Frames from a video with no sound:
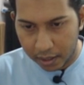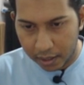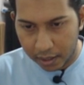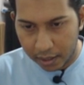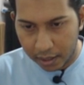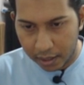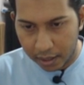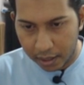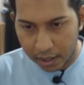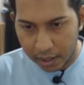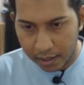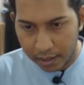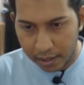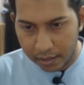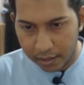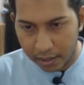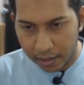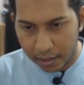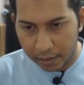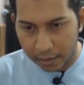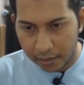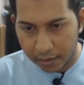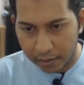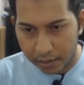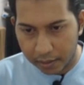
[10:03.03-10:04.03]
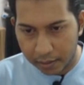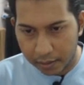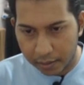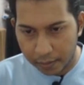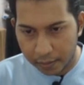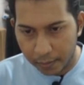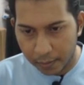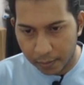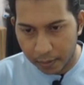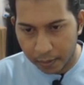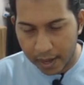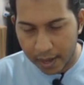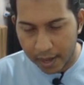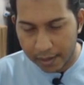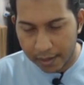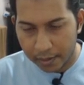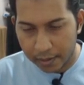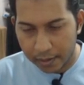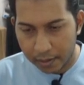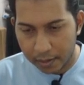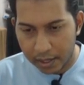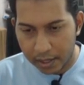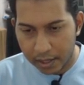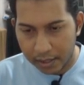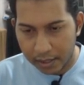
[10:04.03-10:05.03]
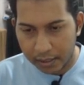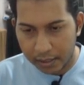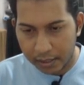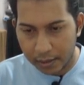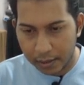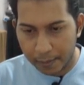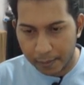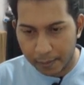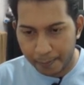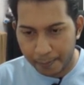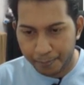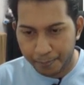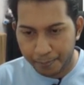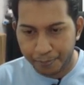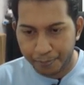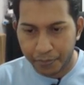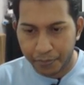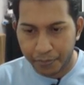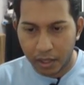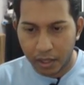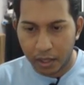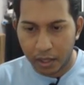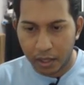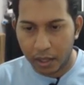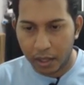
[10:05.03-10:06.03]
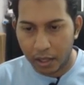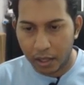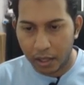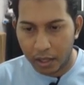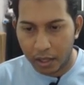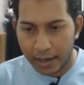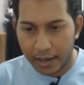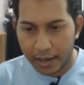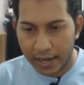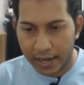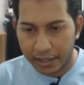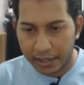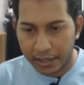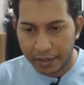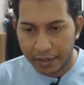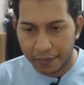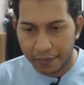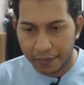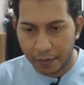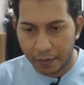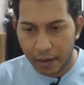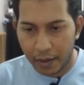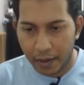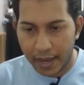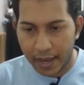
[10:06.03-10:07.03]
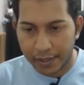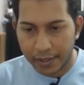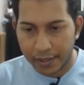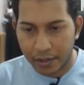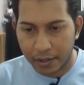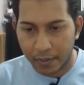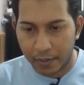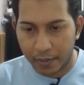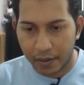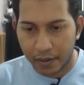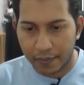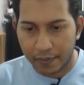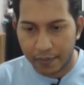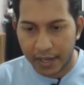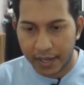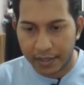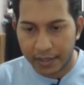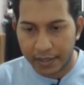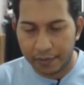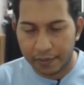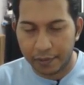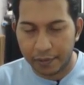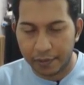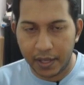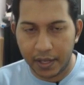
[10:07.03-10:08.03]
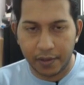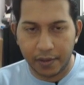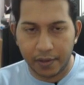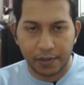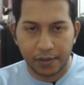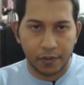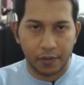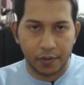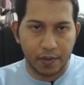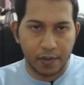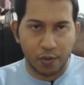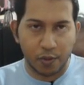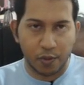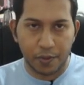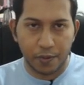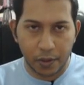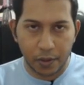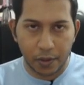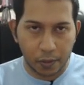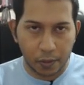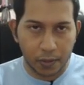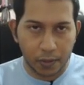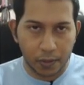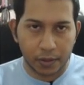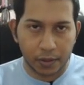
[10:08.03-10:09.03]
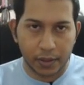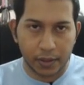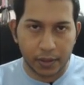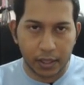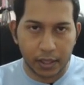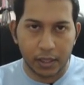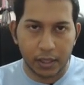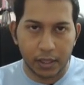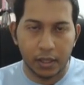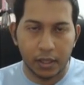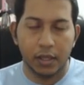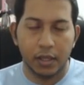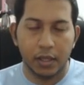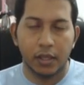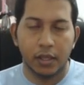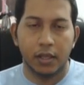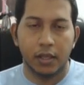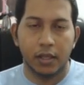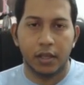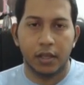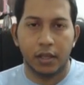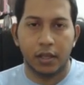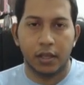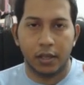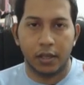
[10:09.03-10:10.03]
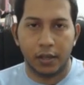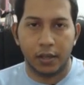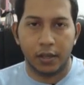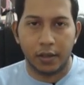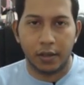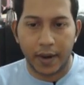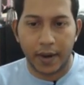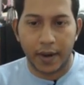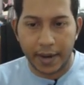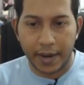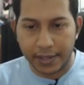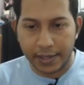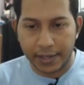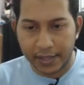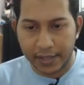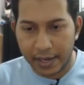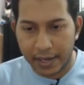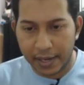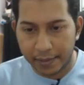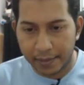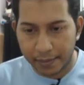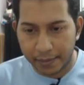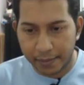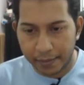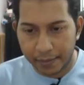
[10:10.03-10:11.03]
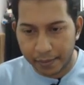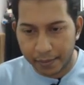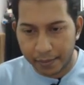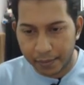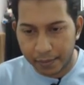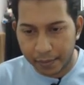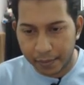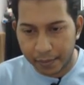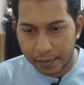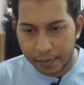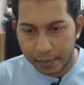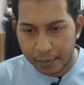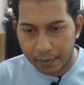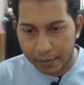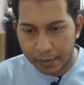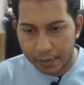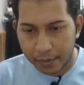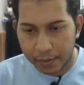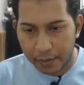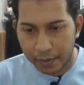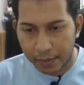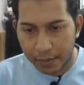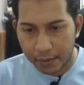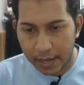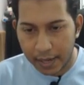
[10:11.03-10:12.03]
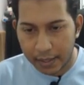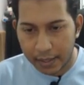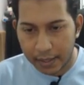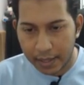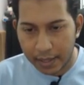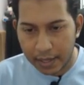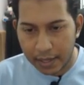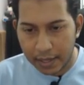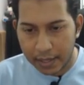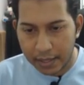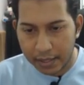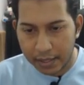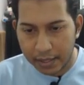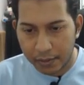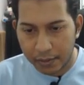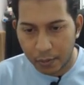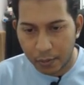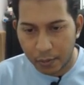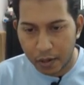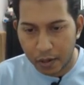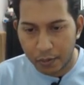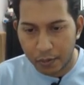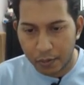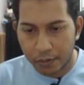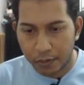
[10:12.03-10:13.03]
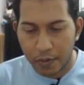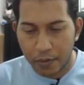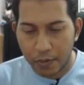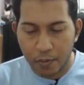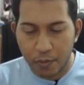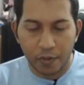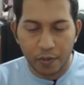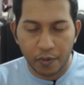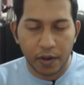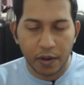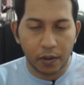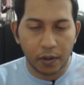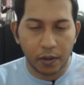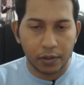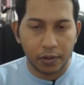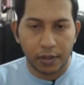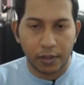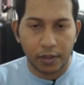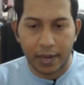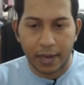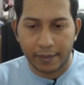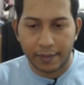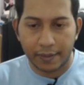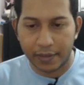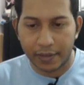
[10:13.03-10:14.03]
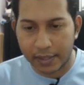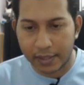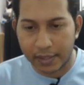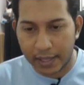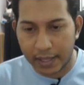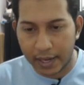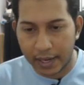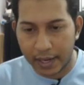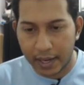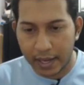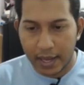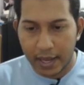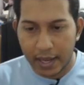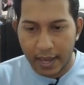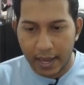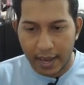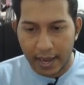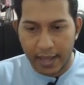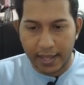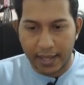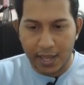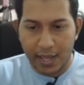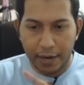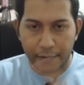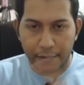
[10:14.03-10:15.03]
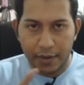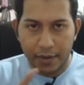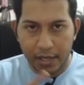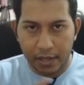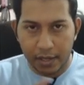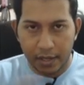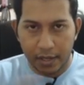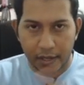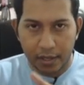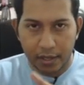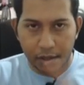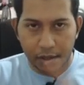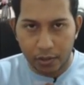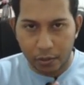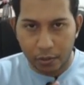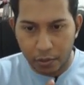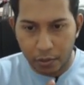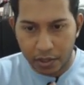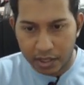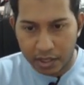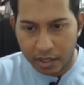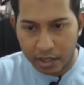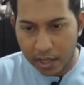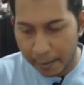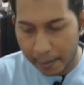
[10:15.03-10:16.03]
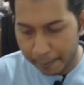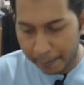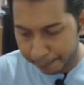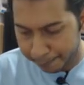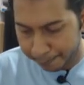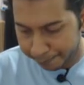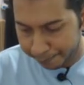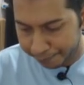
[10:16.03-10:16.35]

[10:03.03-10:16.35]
it is equals to, okay, so this negative 4x to the power of negative 3, so we move it over to the right hand side. So and then this 1 over 2, we move it over to the left hand side, and then we switch them.